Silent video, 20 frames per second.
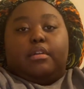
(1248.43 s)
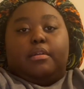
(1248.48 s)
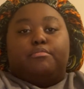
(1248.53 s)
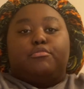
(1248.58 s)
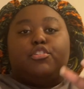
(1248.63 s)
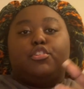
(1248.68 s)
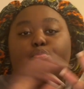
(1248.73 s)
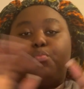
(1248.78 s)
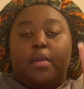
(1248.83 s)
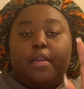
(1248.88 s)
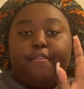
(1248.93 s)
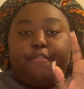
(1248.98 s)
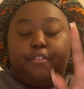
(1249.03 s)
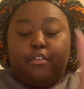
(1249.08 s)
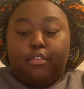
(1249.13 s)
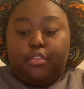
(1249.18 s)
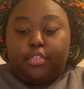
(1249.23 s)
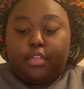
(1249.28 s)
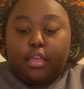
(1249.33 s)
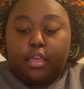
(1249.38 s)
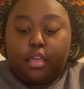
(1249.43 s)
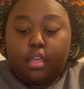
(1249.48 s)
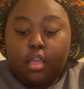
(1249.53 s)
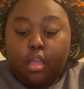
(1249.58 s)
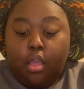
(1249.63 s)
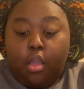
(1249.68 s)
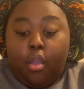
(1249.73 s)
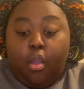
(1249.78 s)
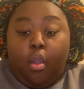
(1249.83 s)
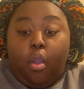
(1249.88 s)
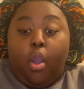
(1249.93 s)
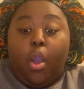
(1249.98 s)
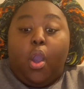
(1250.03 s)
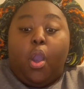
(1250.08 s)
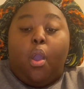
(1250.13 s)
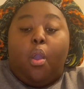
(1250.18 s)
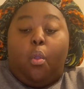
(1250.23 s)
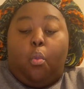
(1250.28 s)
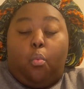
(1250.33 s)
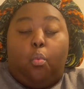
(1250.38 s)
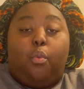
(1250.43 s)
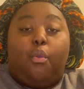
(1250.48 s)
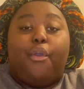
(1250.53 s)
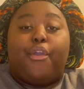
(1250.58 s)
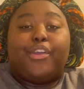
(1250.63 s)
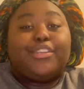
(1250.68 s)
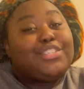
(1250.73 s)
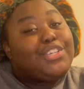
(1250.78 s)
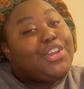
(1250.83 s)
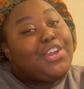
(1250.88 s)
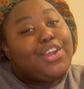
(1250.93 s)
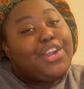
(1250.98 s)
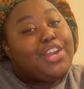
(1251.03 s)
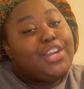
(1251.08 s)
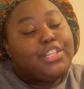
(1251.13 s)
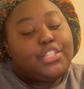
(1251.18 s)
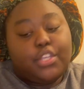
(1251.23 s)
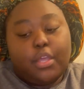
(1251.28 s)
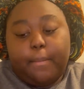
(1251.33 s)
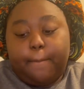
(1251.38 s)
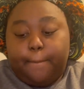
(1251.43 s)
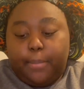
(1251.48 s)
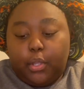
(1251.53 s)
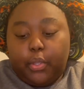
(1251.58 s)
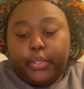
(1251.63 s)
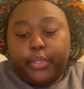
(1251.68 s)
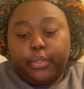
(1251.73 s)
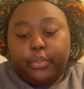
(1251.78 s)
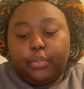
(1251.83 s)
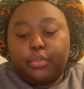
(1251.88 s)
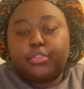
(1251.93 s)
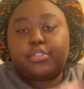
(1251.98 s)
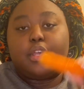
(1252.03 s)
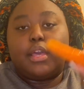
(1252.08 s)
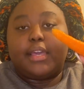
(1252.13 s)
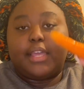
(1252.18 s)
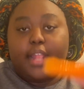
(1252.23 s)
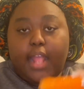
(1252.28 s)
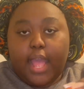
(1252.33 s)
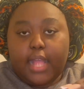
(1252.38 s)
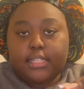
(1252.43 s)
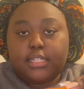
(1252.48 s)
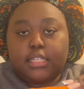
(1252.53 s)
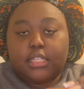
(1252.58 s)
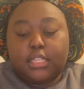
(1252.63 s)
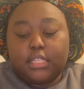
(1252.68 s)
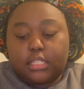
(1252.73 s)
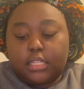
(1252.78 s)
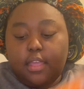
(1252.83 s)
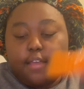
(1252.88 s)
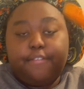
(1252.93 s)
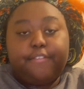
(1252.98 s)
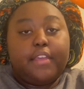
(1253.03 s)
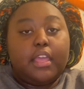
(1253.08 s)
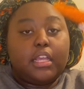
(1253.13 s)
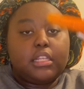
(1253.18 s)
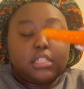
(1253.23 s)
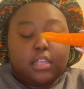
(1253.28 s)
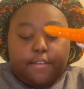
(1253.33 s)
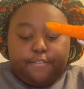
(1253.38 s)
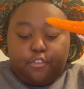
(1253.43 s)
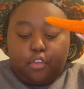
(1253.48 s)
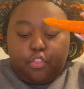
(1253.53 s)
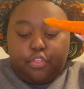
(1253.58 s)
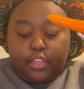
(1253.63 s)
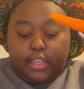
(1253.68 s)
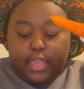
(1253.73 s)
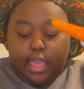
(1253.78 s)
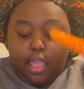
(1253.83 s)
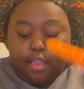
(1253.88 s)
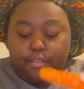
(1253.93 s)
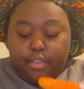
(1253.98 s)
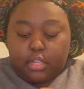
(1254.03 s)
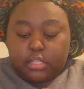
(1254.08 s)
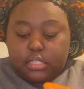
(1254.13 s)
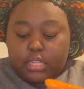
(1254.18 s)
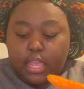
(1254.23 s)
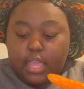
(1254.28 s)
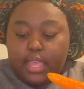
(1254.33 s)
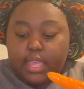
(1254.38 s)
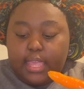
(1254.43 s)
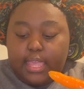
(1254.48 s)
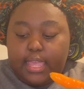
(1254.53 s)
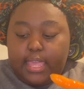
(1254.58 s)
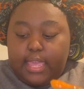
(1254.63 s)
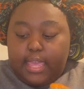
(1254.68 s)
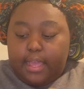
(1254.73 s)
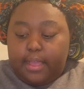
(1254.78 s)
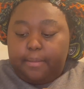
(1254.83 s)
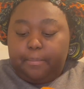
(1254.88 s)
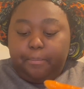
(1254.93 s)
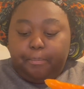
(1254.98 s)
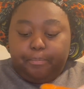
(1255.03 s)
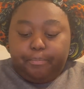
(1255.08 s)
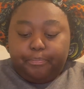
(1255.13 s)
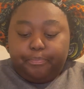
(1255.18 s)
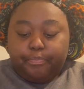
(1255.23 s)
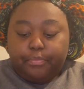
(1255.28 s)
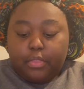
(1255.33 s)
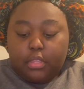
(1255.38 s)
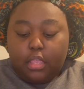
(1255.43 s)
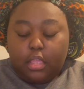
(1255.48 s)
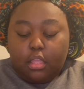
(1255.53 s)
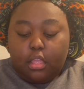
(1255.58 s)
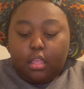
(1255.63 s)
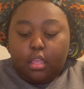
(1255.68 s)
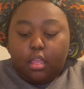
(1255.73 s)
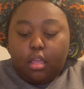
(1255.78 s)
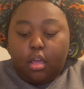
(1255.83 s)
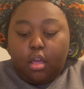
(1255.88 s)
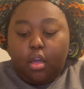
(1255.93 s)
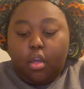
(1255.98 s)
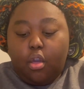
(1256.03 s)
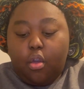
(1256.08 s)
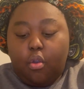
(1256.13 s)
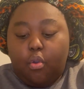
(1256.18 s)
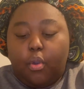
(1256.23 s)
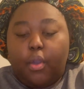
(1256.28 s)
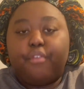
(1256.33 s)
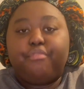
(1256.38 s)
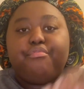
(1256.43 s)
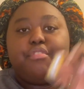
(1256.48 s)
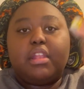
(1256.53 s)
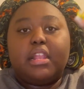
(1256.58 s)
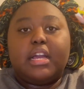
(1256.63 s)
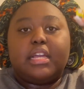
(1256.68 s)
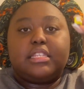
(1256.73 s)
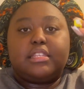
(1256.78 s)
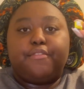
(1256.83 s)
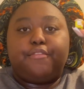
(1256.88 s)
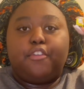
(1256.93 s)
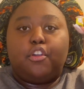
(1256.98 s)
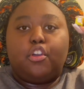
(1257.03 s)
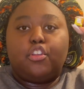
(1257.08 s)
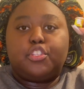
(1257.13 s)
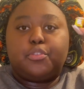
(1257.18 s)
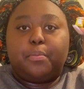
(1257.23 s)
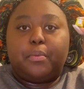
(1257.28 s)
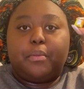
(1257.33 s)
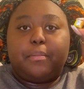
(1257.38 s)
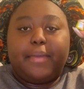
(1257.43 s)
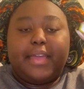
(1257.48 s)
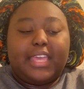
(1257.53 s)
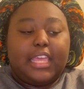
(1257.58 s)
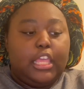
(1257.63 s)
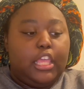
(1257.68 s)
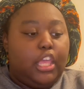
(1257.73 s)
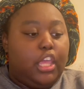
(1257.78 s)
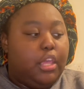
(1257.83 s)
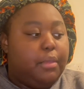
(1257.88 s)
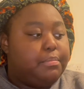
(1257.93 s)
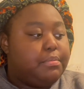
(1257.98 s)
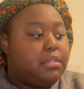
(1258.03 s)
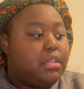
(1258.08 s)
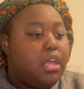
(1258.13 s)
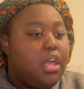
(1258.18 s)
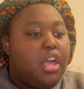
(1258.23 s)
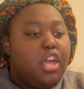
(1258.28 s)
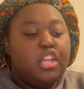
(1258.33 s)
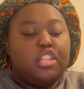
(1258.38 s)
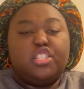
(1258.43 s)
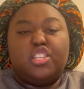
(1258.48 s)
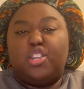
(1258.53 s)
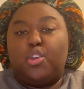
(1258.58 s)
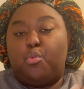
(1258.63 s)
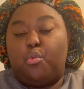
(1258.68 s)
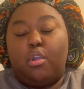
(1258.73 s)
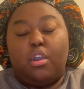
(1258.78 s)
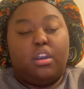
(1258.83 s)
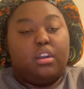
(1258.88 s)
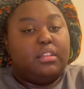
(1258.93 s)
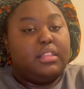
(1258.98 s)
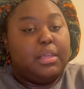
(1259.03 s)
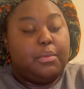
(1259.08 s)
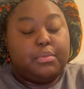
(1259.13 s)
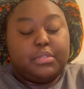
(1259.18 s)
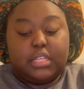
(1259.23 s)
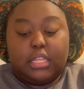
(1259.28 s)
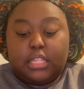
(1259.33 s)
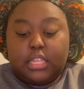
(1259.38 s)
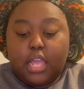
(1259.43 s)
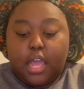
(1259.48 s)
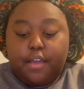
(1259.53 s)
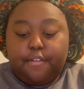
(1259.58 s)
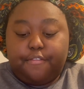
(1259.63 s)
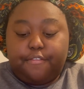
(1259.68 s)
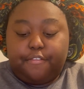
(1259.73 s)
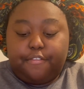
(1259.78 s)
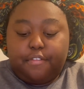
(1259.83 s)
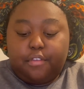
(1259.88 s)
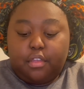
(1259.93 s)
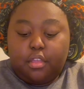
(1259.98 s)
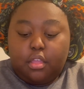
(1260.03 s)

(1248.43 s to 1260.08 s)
I'm just waiting for the water to boil so I can add to the stuffings. I've put the carrots here. Oh, I've realized I forgot to put Maggie cubes. Do you know what? There was enough